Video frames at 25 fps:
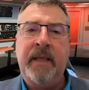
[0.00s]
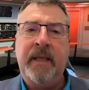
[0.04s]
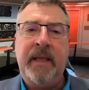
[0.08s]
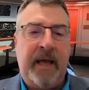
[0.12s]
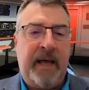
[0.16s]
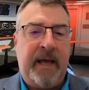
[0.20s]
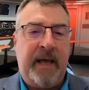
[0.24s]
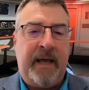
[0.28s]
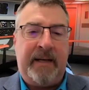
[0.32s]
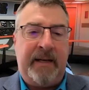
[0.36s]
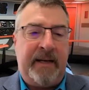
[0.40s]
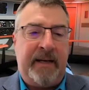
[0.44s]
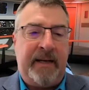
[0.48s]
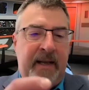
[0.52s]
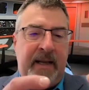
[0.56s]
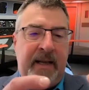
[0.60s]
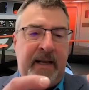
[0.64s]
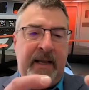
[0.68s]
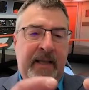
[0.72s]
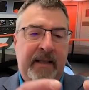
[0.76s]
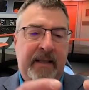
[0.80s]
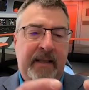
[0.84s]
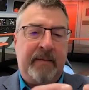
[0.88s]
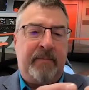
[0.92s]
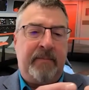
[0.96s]
And
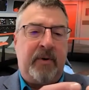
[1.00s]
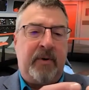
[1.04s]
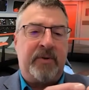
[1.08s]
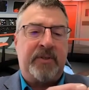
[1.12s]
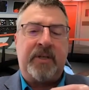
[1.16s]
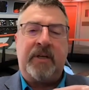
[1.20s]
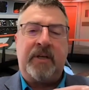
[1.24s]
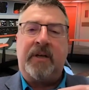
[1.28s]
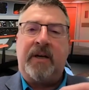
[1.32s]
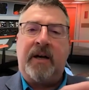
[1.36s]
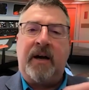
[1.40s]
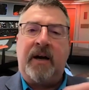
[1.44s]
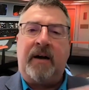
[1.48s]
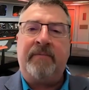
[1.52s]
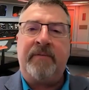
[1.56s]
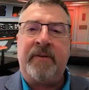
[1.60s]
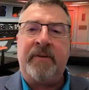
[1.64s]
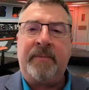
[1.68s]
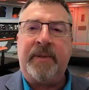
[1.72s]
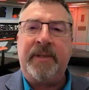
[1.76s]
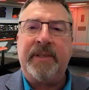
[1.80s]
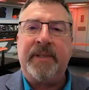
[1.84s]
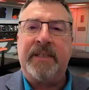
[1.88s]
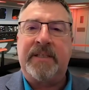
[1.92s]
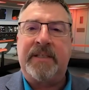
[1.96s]
the most
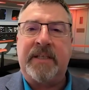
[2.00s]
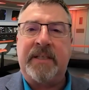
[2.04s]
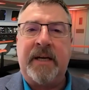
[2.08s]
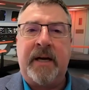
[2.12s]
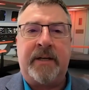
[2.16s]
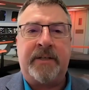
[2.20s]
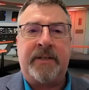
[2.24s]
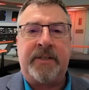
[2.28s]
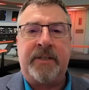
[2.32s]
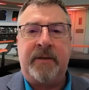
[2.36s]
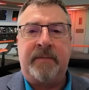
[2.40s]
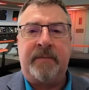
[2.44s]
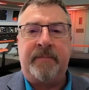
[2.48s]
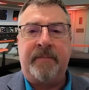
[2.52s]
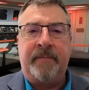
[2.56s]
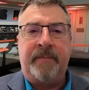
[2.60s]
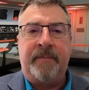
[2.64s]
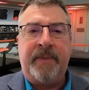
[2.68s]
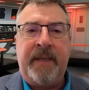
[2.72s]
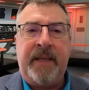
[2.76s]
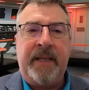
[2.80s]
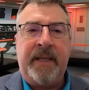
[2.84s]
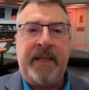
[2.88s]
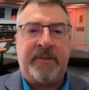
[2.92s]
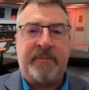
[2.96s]
uncomfortable discussion,
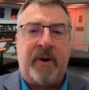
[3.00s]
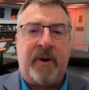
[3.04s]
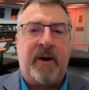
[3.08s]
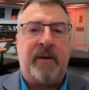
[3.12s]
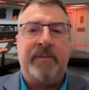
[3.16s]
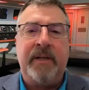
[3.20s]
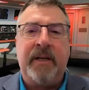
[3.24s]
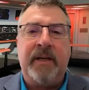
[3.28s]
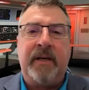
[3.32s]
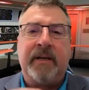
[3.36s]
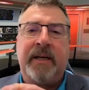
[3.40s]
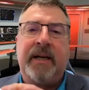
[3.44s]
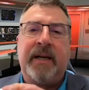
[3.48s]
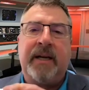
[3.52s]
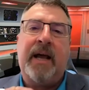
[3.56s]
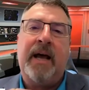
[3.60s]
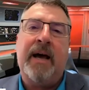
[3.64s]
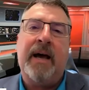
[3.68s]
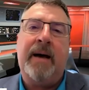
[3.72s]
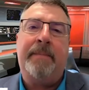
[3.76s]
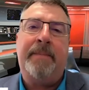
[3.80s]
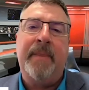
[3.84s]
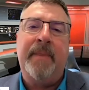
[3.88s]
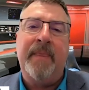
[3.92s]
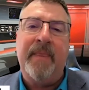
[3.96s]
it's probably not going to
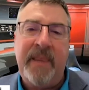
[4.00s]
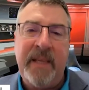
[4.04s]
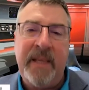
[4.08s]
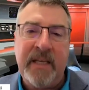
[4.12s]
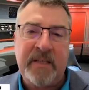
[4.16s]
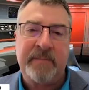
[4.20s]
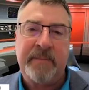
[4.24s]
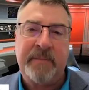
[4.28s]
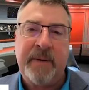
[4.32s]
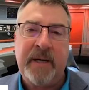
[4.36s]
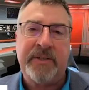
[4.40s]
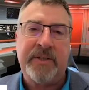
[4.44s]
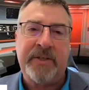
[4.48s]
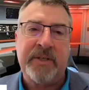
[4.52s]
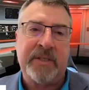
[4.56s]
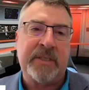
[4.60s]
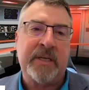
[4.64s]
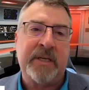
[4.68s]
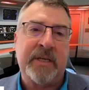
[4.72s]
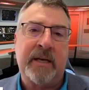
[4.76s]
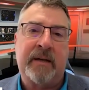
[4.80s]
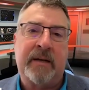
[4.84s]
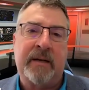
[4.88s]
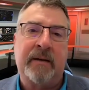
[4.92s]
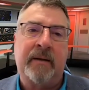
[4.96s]
happen this budget
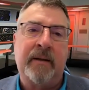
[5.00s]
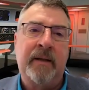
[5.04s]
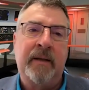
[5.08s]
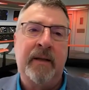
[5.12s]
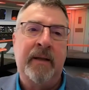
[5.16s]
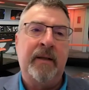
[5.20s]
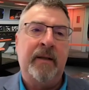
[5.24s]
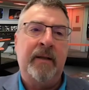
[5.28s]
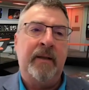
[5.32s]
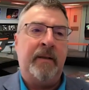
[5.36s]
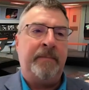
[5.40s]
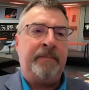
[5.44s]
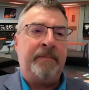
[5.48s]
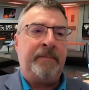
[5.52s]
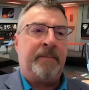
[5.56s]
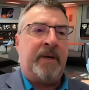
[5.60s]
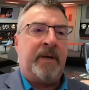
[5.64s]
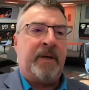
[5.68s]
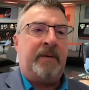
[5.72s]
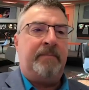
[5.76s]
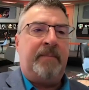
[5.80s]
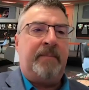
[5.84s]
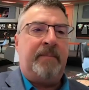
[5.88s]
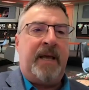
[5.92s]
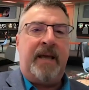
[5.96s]
cycle,
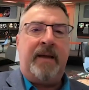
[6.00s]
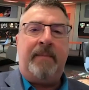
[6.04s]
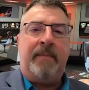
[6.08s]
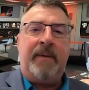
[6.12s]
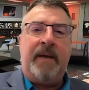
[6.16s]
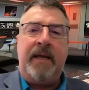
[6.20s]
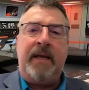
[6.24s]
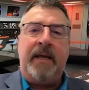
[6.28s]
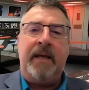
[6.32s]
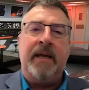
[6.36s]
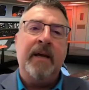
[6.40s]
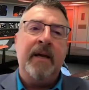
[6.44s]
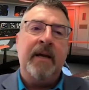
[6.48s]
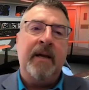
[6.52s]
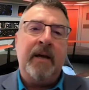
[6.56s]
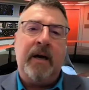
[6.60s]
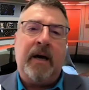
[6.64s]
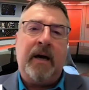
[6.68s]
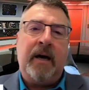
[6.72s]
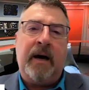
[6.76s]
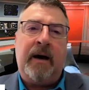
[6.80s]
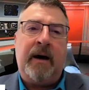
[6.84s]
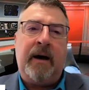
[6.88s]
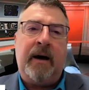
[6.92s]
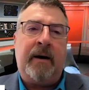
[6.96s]
but maybe
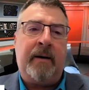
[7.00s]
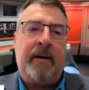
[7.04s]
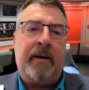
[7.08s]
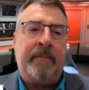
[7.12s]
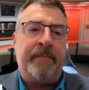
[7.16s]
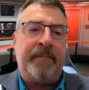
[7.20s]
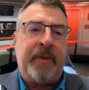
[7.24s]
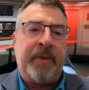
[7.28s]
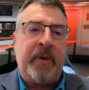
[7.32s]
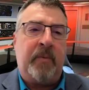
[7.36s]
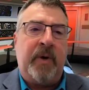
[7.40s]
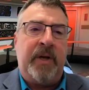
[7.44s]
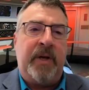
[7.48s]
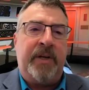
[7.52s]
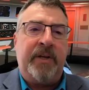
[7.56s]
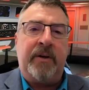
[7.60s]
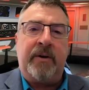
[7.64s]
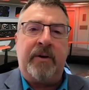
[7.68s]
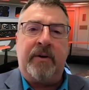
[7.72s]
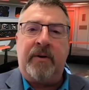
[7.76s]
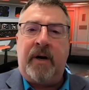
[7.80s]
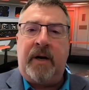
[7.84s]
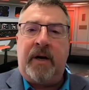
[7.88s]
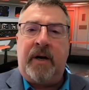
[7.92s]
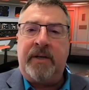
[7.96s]
um, when
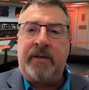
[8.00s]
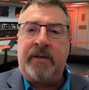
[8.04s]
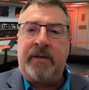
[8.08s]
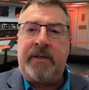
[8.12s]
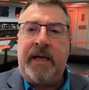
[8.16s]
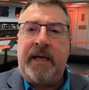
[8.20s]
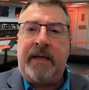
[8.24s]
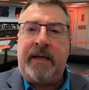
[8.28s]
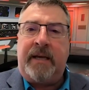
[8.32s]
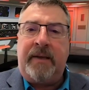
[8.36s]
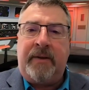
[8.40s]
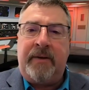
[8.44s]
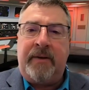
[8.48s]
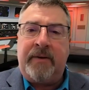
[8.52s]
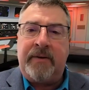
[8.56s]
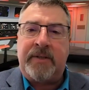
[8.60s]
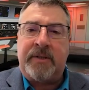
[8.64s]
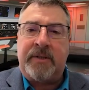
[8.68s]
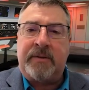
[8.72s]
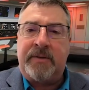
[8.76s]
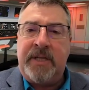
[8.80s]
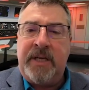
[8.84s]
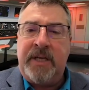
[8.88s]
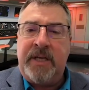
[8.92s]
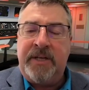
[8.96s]
you're undertaking your
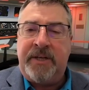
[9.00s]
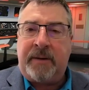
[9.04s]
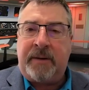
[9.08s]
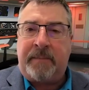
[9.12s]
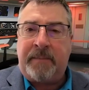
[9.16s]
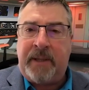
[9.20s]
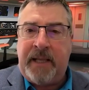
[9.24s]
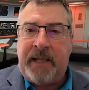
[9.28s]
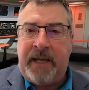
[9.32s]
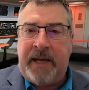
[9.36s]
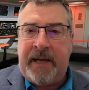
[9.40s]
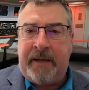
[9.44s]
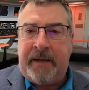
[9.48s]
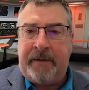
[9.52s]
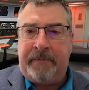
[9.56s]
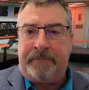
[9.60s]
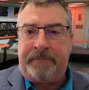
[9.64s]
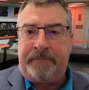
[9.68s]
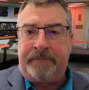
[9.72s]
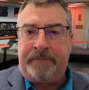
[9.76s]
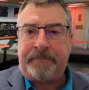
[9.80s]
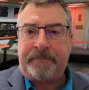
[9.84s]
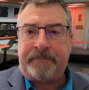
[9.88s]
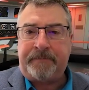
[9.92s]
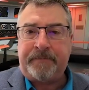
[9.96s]
strategic plan
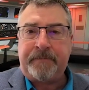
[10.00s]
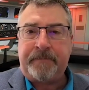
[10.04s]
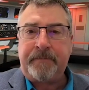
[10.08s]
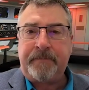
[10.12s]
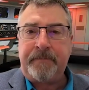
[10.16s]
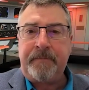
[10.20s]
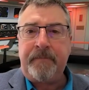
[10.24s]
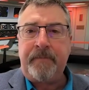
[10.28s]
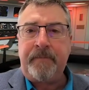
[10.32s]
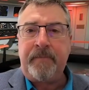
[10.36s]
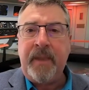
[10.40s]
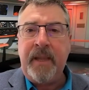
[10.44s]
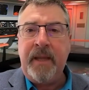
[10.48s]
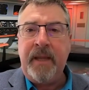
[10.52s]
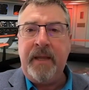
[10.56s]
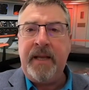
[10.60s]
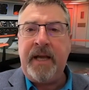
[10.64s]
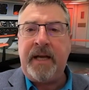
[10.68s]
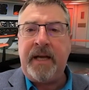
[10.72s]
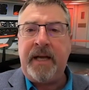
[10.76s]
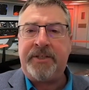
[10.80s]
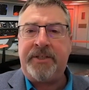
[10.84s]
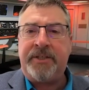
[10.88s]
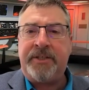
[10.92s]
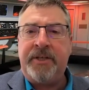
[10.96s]

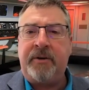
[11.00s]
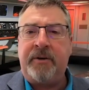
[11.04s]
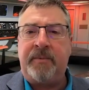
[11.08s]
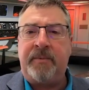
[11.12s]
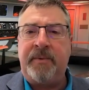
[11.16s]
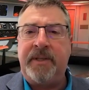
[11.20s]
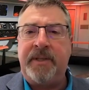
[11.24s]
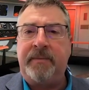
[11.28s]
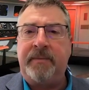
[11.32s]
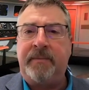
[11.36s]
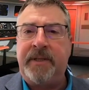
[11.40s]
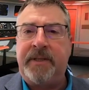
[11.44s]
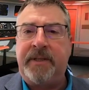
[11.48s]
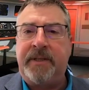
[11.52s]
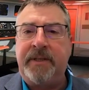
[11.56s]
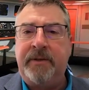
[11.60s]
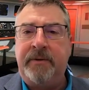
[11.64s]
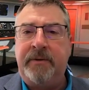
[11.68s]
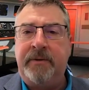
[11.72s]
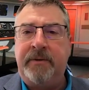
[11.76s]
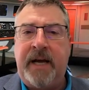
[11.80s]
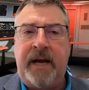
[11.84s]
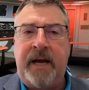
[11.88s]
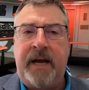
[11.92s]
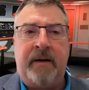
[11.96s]
next year with, with a
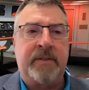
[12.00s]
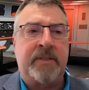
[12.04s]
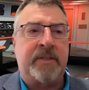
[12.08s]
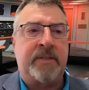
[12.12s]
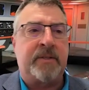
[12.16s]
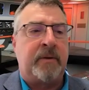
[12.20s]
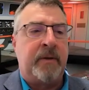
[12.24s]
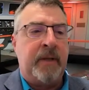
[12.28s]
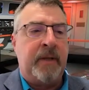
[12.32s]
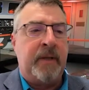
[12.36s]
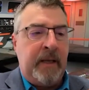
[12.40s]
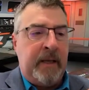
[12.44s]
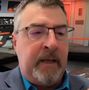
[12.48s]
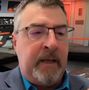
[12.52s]
new council,